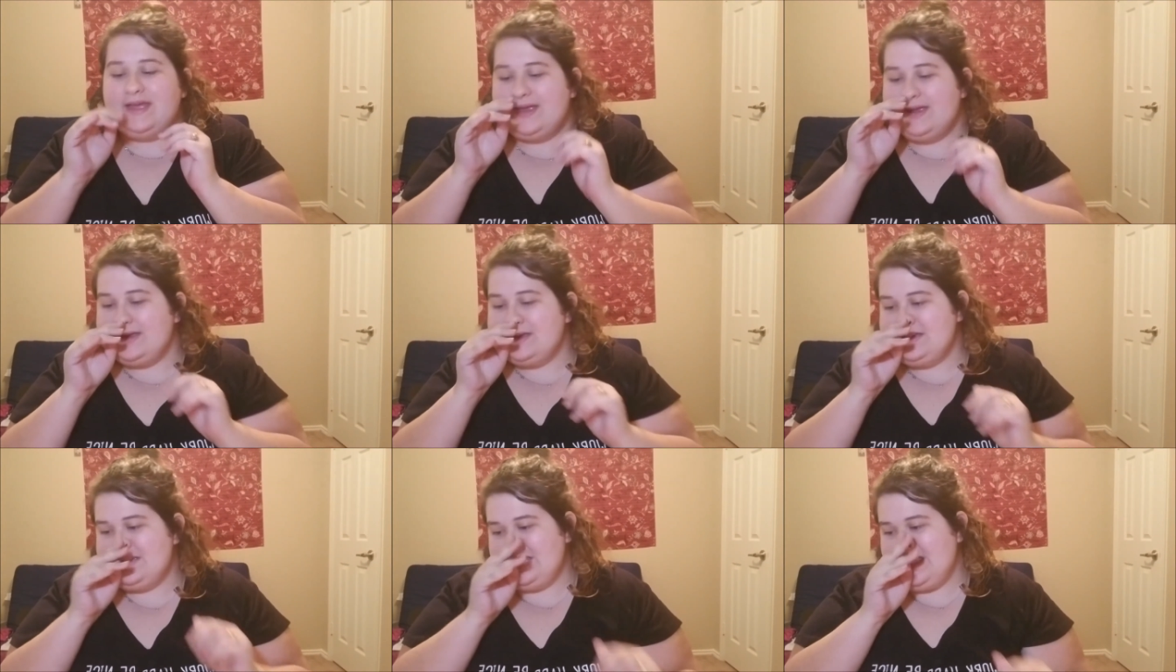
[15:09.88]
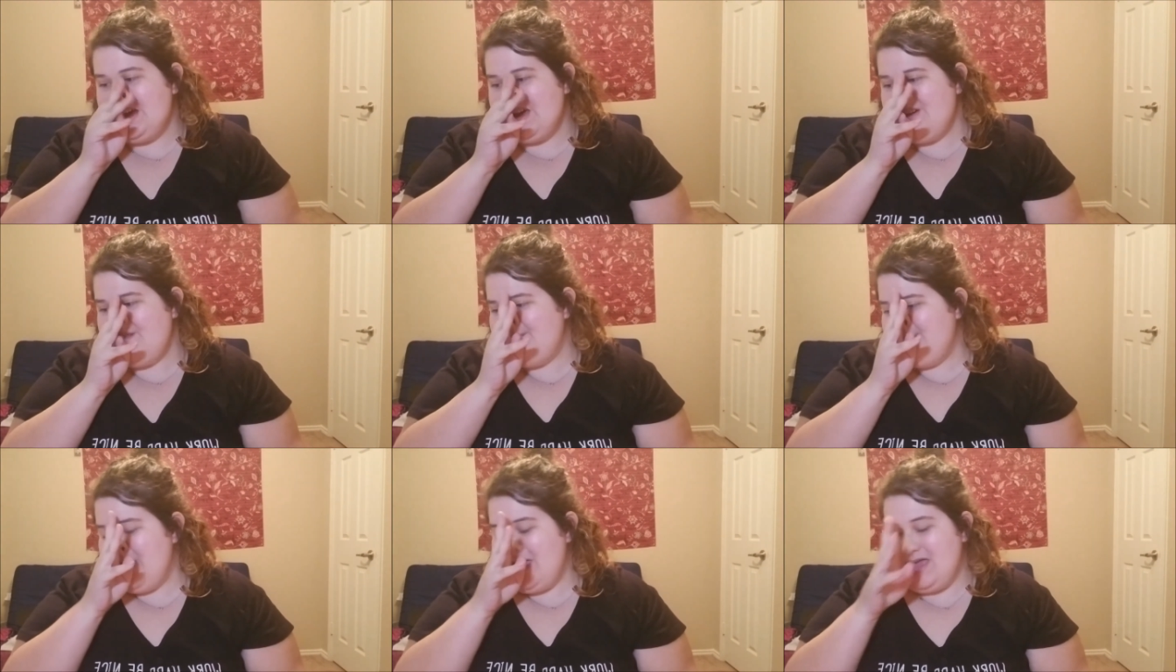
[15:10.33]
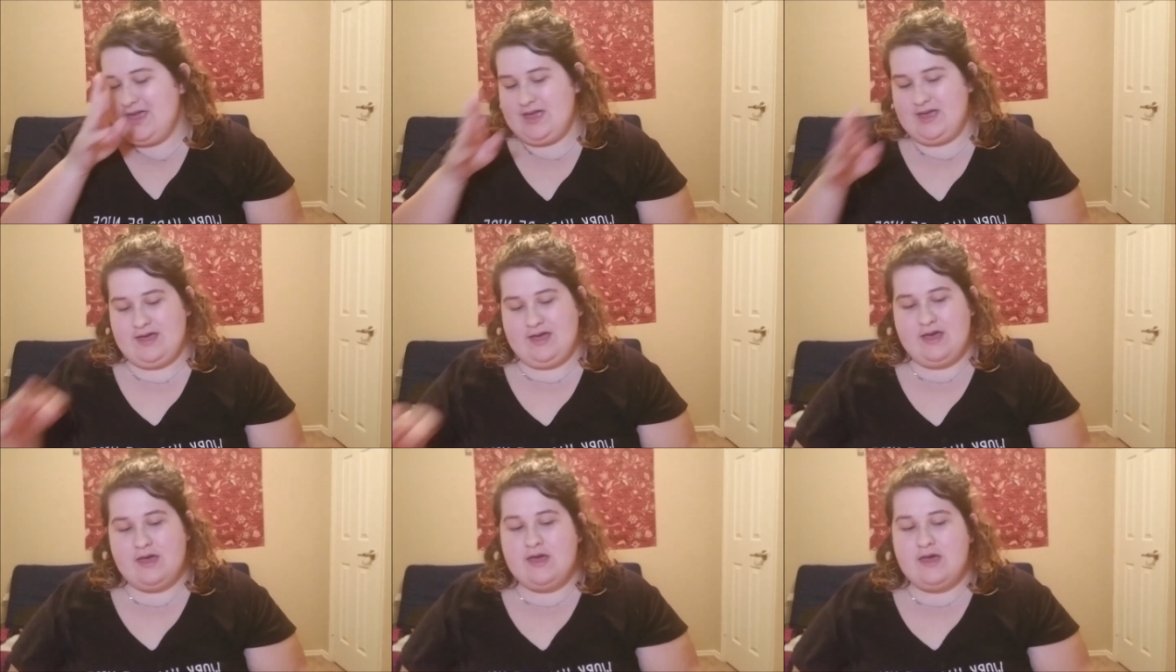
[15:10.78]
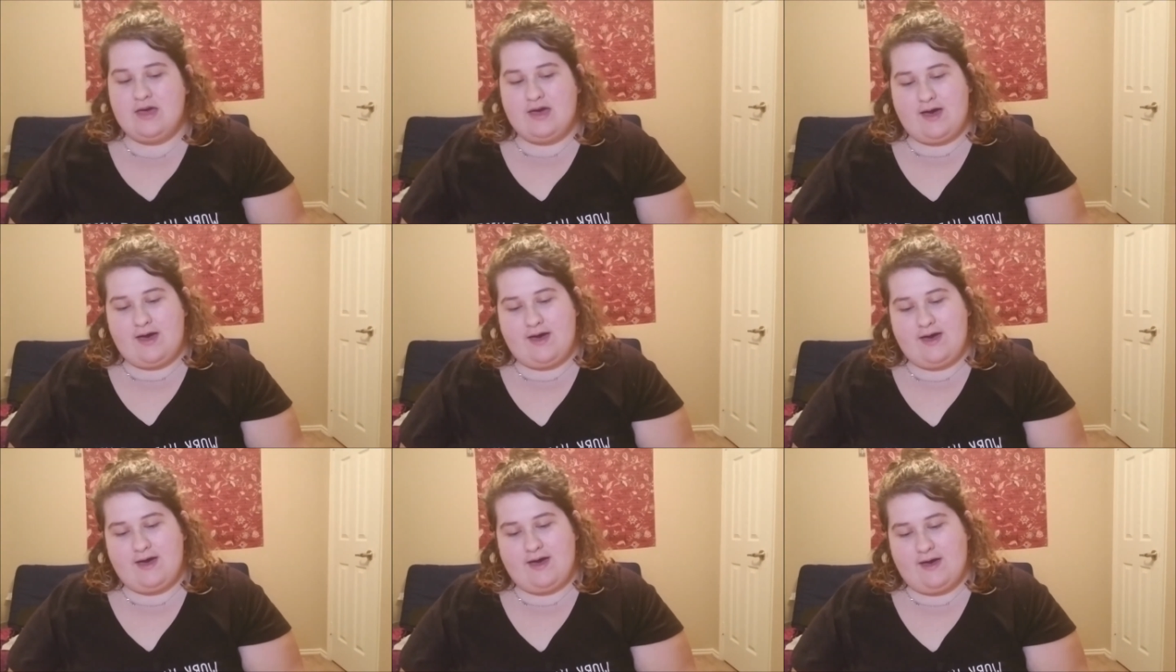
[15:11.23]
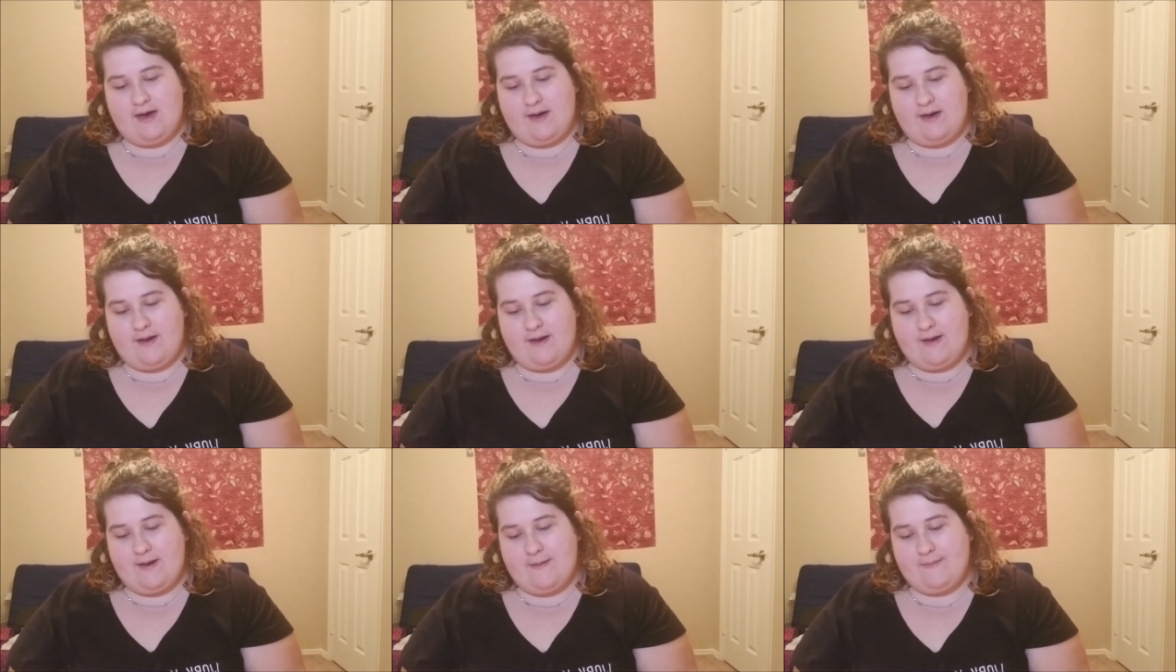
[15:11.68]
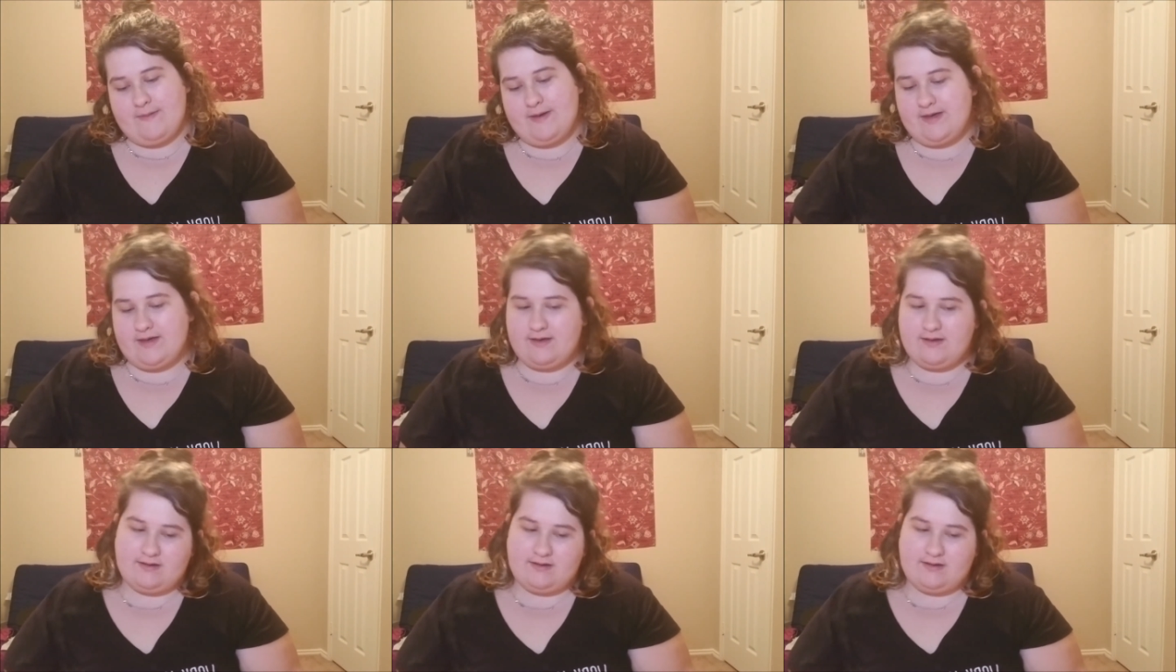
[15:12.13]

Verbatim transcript: and tell me, um,